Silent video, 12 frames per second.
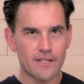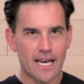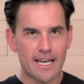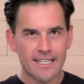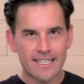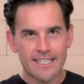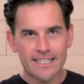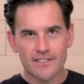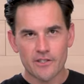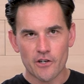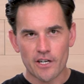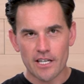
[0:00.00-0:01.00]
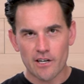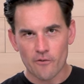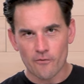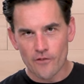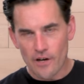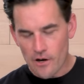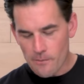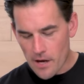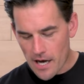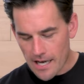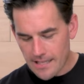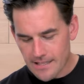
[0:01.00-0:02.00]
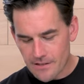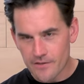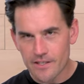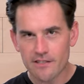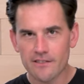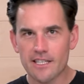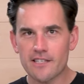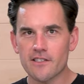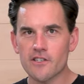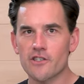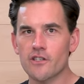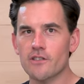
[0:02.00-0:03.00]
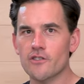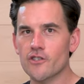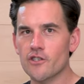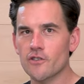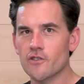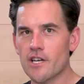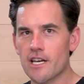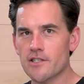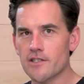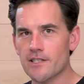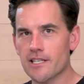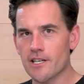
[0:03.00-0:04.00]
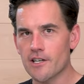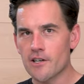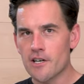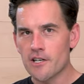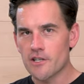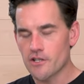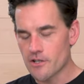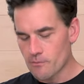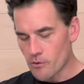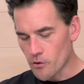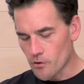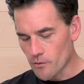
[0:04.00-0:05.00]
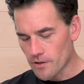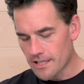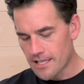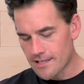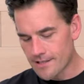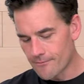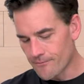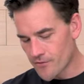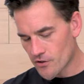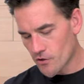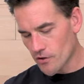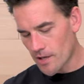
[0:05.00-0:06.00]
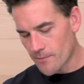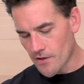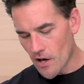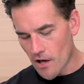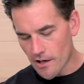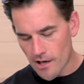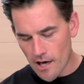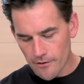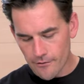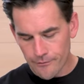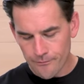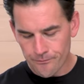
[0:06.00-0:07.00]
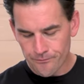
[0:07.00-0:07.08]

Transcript: to that. So you're gonna get a very positive seal, easy sh shield changes here. You just pull the release, shield comes on and off,